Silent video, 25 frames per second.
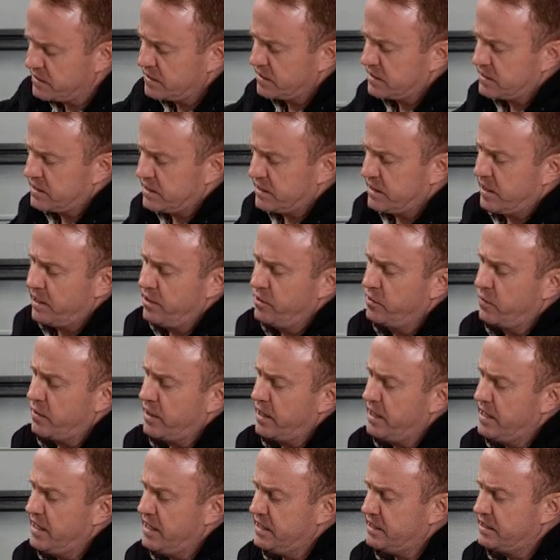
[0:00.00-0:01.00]
that's not
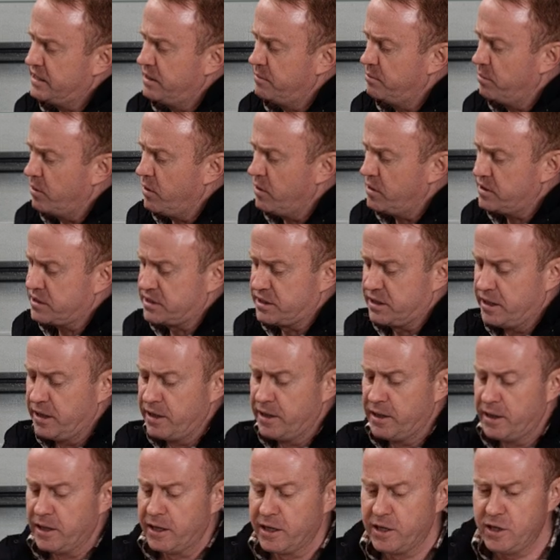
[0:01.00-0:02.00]
a nested box,
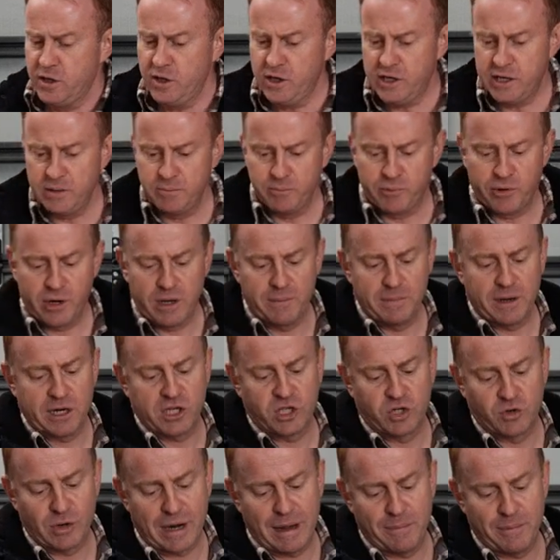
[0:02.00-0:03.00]
you can pretty
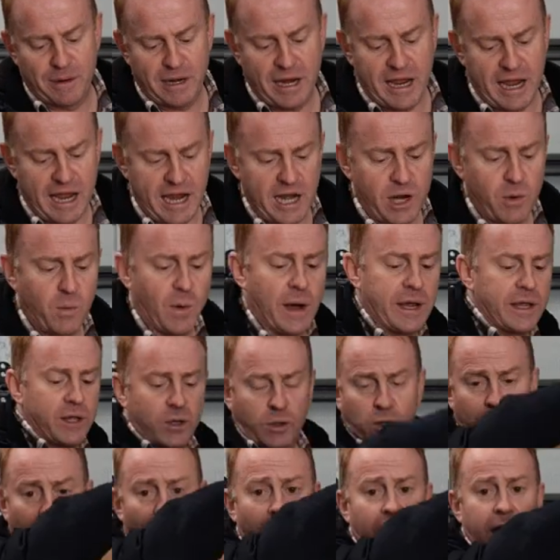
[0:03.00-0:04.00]
much grab it any way
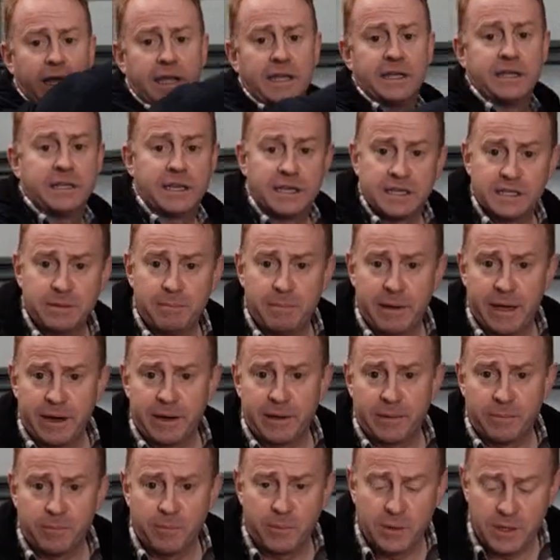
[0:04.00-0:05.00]
you like. It doesn't
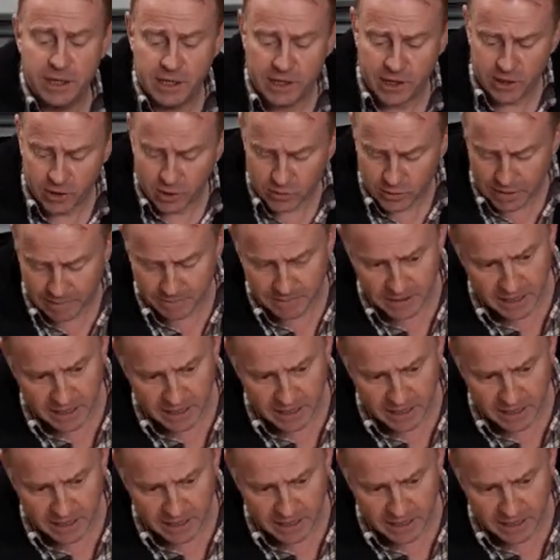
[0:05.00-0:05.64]
matter when you go and grab the